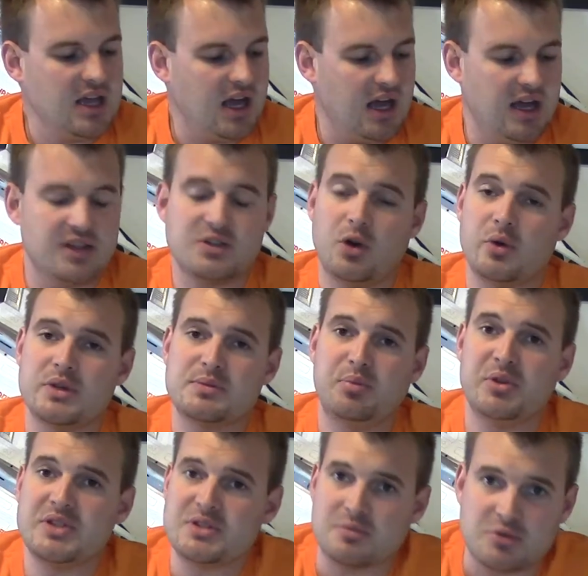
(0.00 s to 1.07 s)
As always,
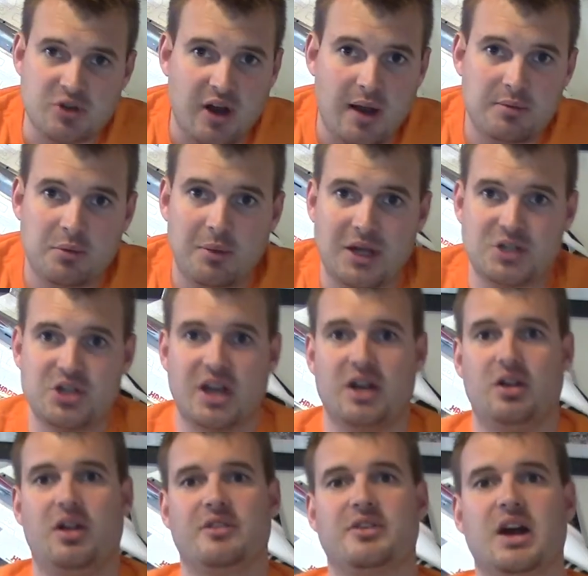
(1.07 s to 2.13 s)
please subscribe to my
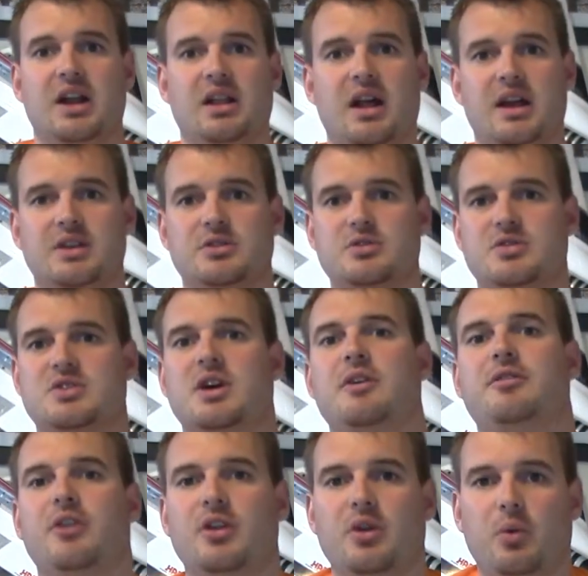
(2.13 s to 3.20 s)
channel. I've got a lot of new
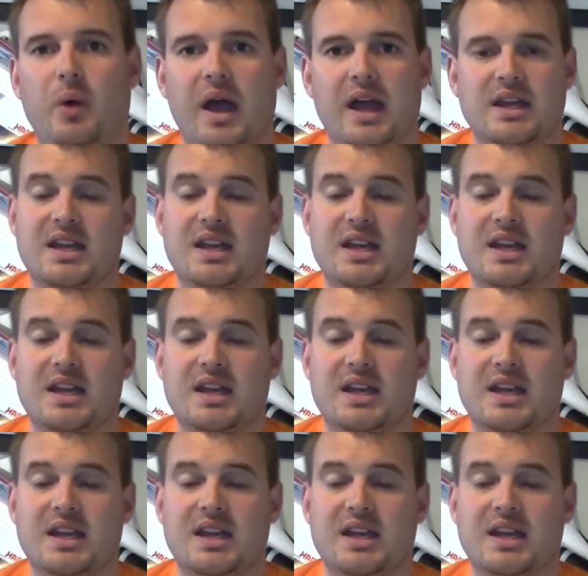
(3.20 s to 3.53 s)
stuff on the way.